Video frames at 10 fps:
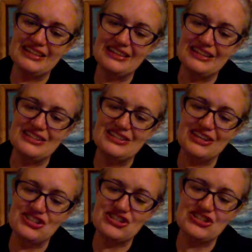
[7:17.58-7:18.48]
the
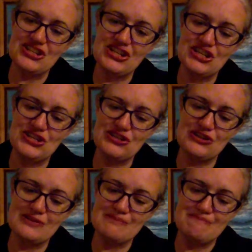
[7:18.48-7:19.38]
Dutch
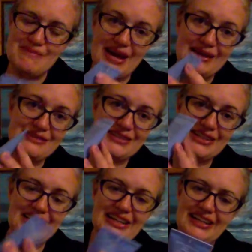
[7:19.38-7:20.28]
Dirt Mask,
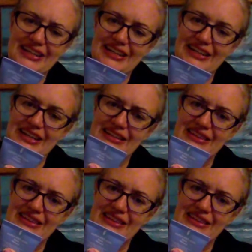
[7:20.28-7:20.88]
and